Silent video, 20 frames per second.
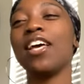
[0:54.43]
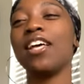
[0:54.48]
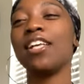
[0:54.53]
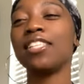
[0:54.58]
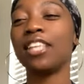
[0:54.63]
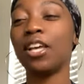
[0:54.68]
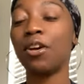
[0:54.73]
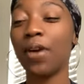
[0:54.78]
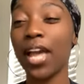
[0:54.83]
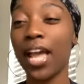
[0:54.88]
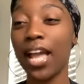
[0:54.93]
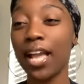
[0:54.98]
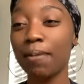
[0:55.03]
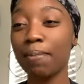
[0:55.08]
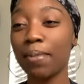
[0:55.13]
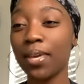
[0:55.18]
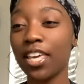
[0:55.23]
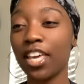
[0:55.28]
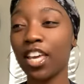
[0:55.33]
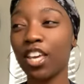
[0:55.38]
So
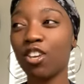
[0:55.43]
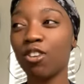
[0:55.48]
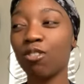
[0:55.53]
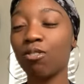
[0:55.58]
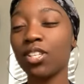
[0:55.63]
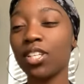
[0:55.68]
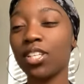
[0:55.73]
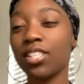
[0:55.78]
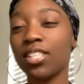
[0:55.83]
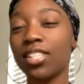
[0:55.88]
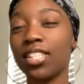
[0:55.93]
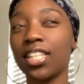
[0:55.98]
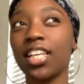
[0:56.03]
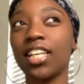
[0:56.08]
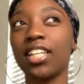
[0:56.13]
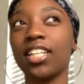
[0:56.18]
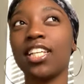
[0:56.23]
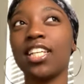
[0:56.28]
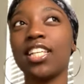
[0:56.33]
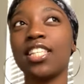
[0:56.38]
Amy, can you just
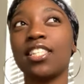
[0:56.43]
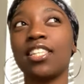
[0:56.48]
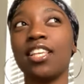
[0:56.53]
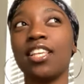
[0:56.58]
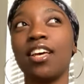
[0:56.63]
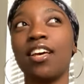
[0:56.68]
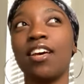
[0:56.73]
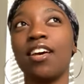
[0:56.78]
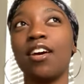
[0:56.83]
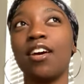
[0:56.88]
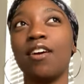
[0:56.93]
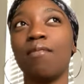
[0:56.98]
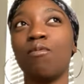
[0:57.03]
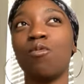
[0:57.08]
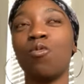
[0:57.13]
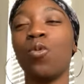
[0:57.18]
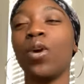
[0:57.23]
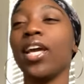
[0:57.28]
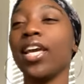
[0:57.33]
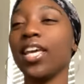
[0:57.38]
tell us
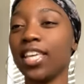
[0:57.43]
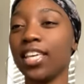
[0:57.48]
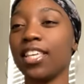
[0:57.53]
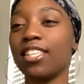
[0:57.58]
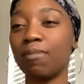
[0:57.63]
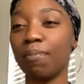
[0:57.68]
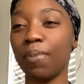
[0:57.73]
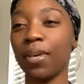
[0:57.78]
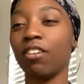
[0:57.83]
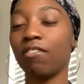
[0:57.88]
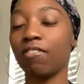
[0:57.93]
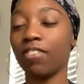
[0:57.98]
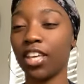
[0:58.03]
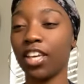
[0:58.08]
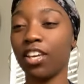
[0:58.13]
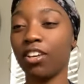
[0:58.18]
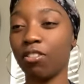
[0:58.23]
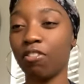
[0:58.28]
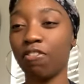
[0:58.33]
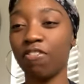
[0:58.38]
what is pelvic
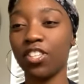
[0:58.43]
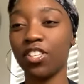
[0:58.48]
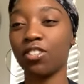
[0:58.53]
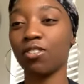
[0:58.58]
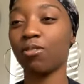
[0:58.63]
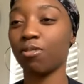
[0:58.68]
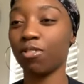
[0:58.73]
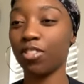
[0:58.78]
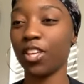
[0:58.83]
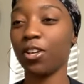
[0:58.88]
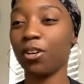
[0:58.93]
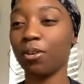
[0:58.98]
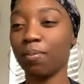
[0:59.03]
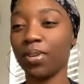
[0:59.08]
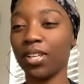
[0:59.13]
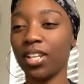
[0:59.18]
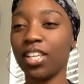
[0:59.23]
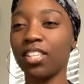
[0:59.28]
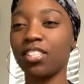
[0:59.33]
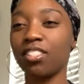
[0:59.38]
health physical
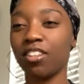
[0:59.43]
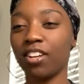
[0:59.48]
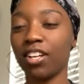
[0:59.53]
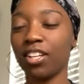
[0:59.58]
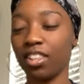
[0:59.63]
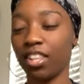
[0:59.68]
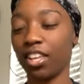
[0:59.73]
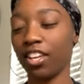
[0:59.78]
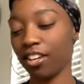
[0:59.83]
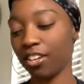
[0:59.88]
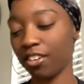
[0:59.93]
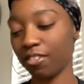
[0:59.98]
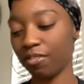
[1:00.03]
therapy? Let's start there.